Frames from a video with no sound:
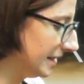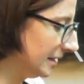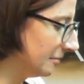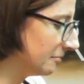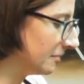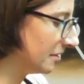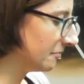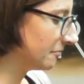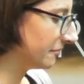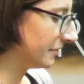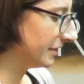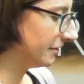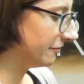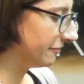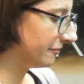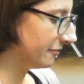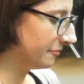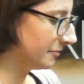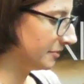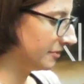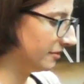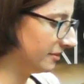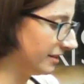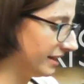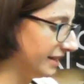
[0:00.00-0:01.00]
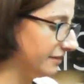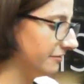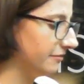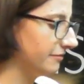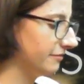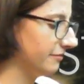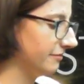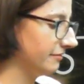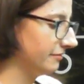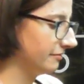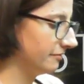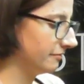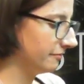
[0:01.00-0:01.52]
memory from your life
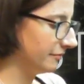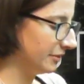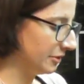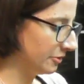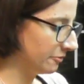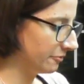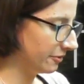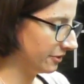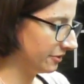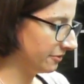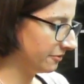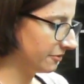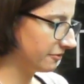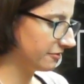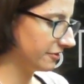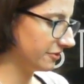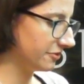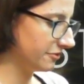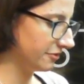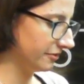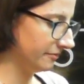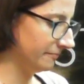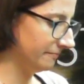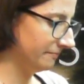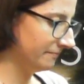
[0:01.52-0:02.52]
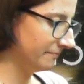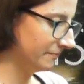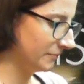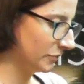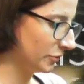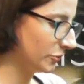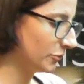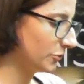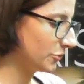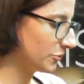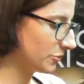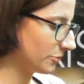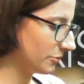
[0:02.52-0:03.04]
when you were a new Christian?
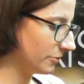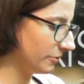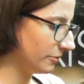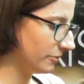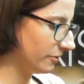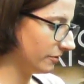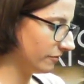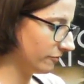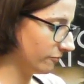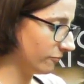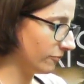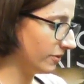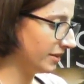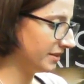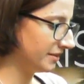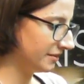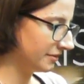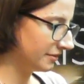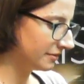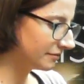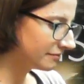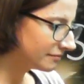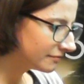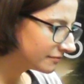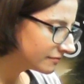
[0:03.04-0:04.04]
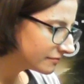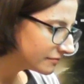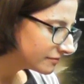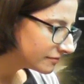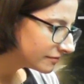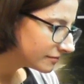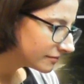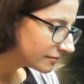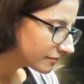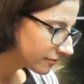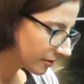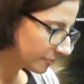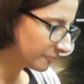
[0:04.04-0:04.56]
Not sure of one
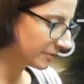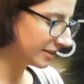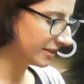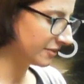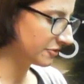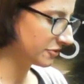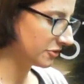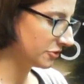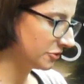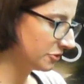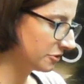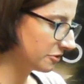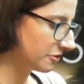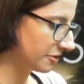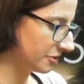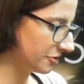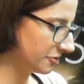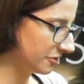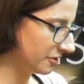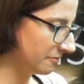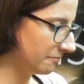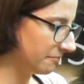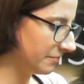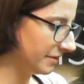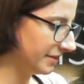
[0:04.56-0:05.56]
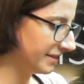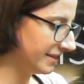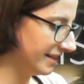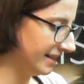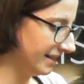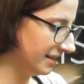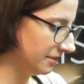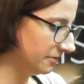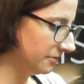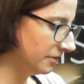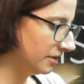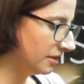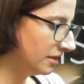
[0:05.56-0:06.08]
from when I was a new Christian, but
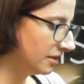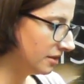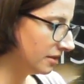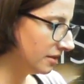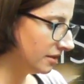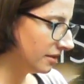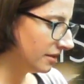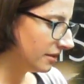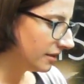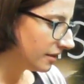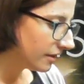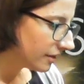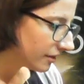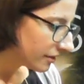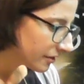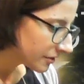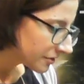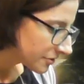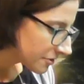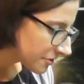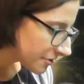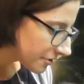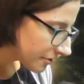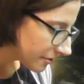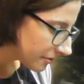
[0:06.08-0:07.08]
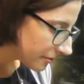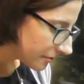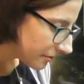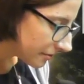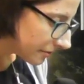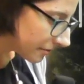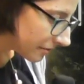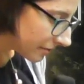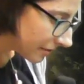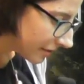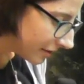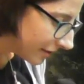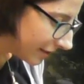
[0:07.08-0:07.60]
now
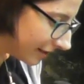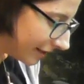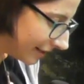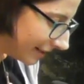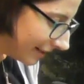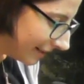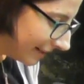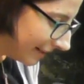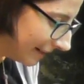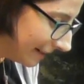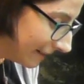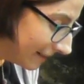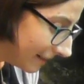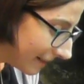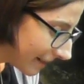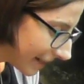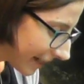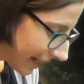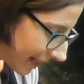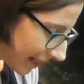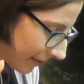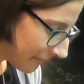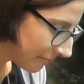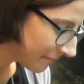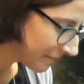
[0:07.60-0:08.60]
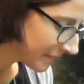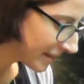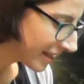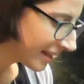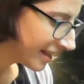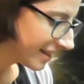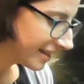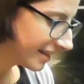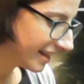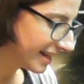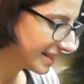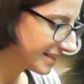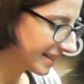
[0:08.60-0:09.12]
unto him
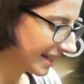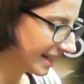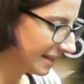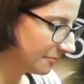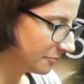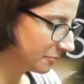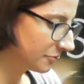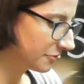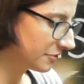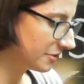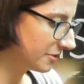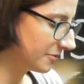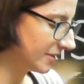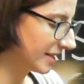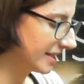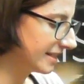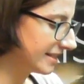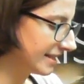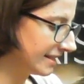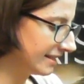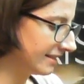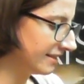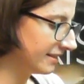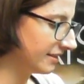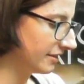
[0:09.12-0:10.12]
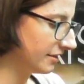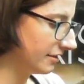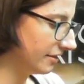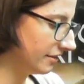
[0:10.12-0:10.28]
that is able to do exceedingly